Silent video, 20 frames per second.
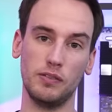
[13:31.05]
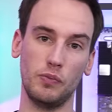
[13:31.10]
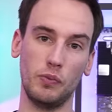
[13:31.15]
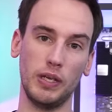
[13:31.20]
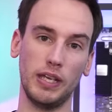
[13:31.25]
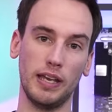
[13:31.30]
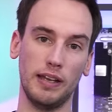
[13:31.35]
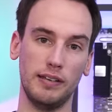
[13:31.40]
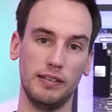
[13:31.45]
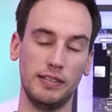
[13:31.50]
we
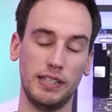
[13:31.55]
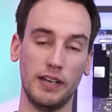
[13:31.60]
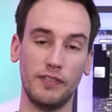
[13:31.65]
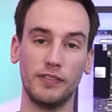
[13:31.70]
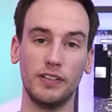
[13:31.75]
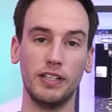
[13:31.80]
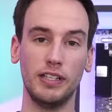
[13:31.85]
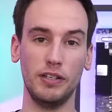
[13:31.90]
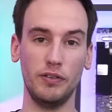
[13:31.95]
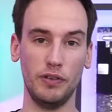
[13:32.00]
can
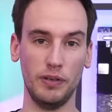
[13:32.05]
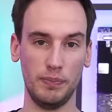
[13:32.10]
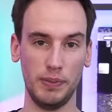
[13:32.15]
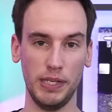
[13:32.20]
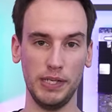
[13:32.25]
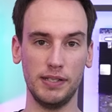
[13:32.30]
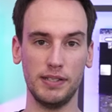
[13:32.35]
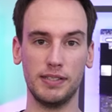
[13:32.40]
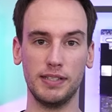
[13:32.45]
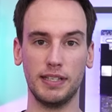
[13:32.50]
definitely
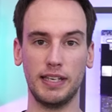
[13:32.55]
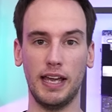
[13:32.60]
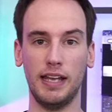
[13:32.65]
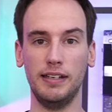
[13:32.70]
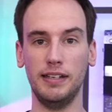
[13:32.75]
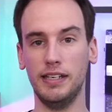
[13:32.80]
repeat this again.